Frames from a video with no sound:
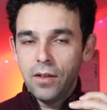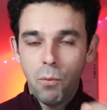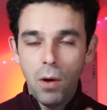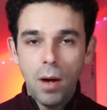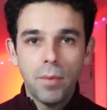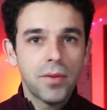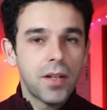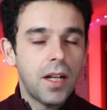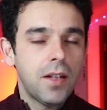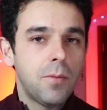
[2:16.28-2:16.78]

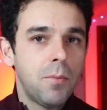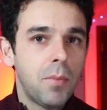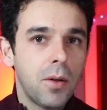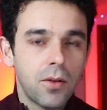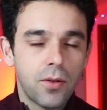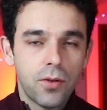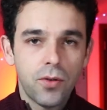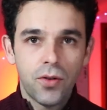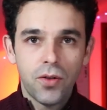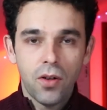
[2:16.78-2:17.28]
website
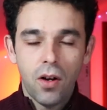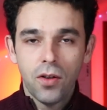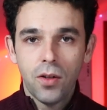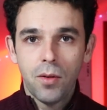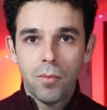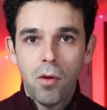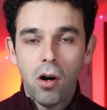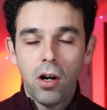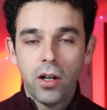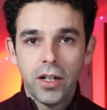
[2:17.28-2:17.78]
builders on
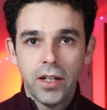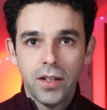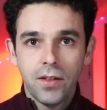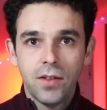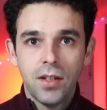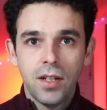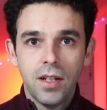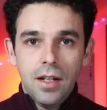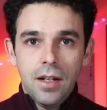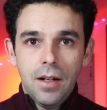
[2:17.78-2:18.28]
the
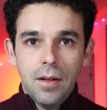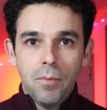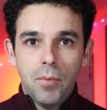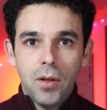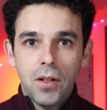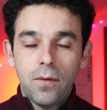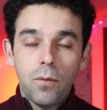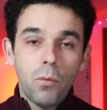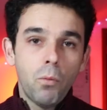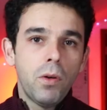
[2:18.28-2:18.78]
market,
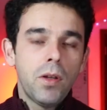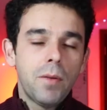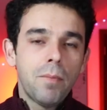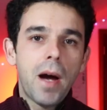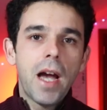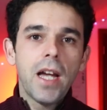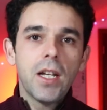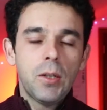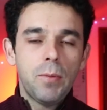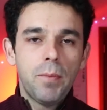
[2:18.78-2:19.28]
but with
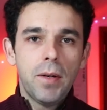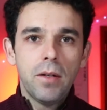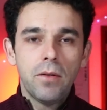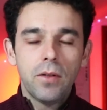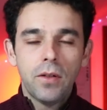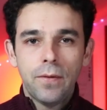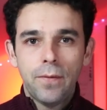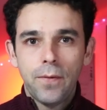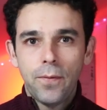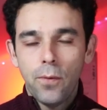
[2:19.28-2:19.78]
my
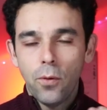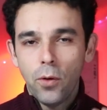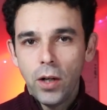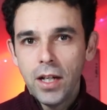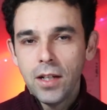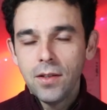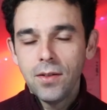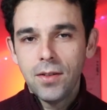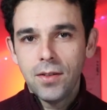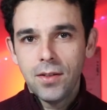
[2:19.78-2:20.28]
experience, for
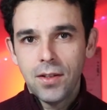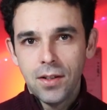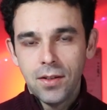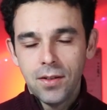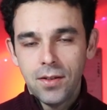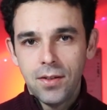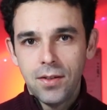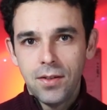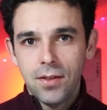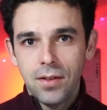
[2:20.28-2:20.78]

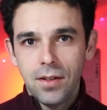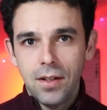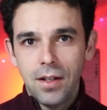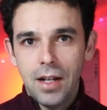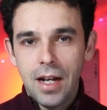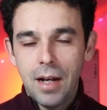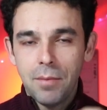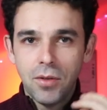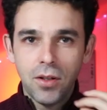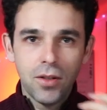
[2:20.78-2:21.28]
instance,
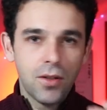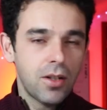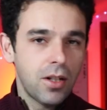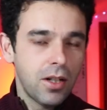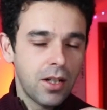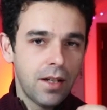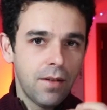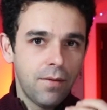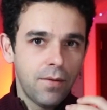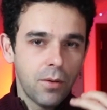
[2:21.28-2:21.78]
I'm just
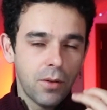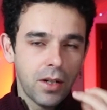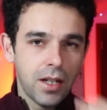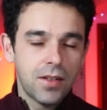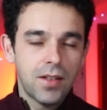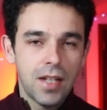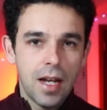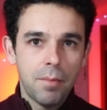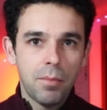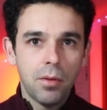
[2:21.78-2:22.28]
gonna give you an
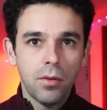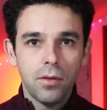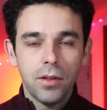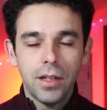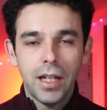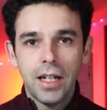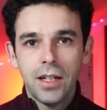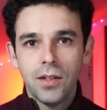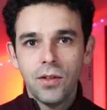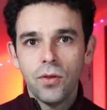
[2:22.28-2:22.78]
example.
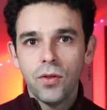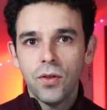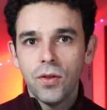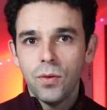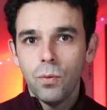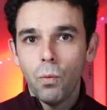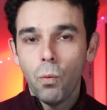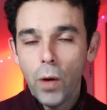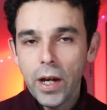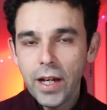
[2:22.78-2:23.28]
Like
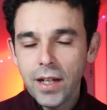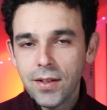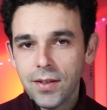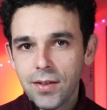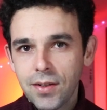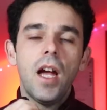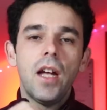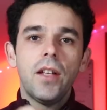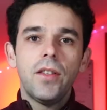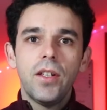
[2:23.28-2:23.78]
there's
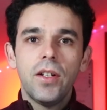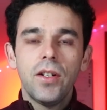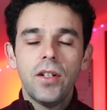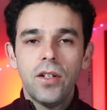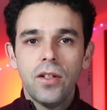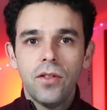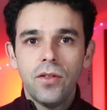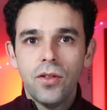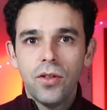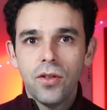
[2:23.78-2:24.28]
Wix and
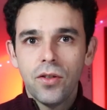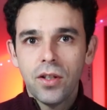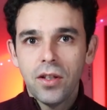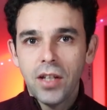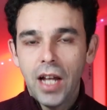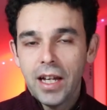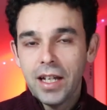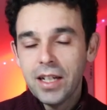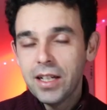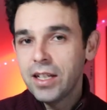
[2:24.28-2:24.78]
there's
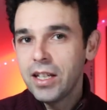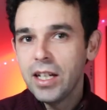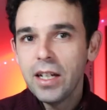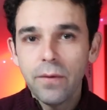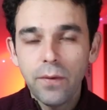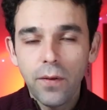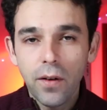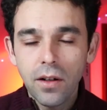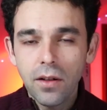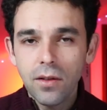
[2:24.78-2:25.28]
like
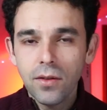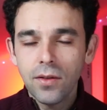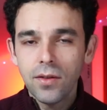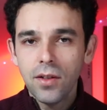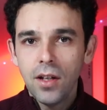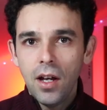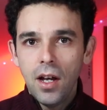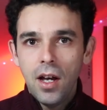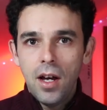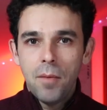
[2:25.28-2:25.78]

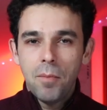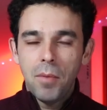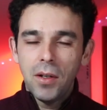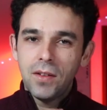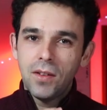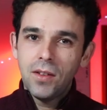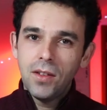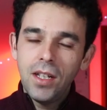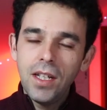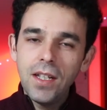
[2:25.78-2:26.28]
ClickFunnels,
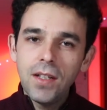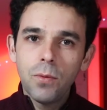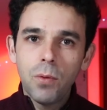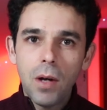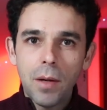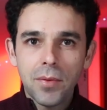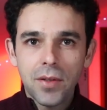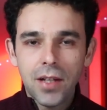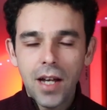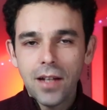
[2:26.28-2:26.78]
but these
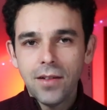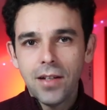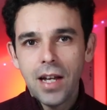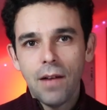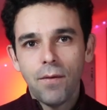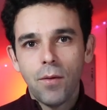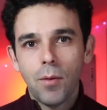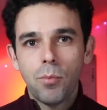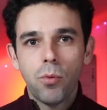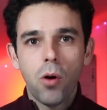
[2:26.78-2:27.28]
websites
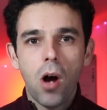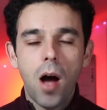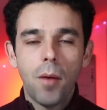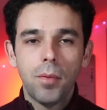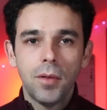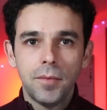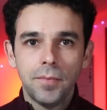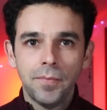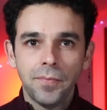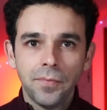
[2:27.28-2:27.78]
have a
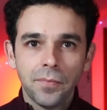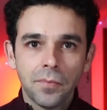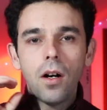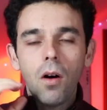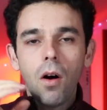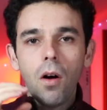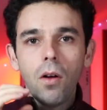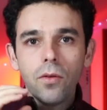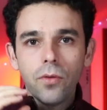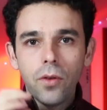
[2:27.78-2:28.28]
problem.
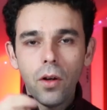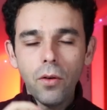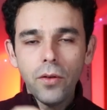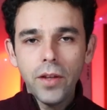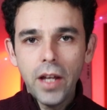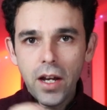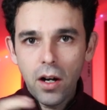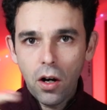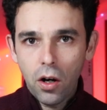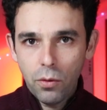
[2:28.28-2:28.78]
Although
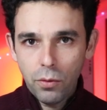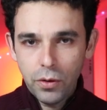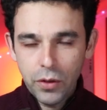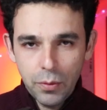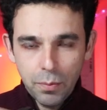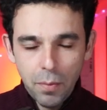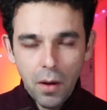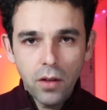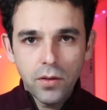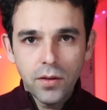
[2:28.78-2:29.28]
they are
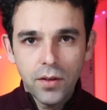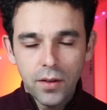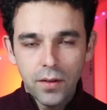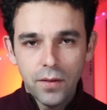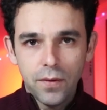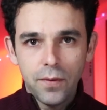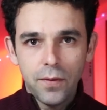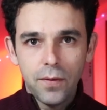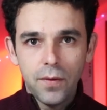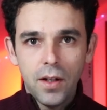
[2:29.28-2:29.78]

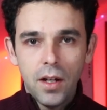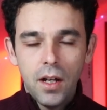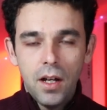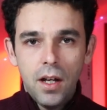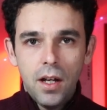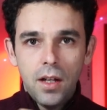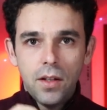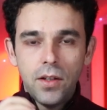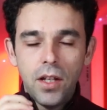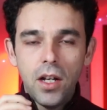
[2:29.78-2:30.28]
responsive,
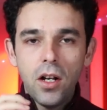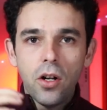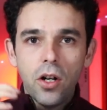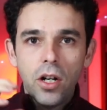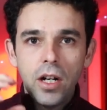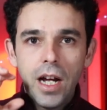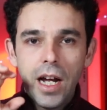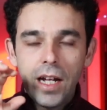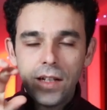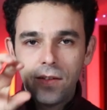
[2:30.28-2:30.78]
they
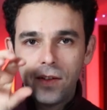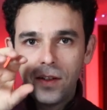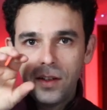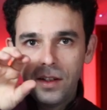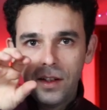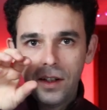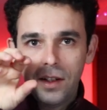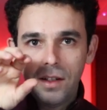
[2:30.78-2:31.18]
are not,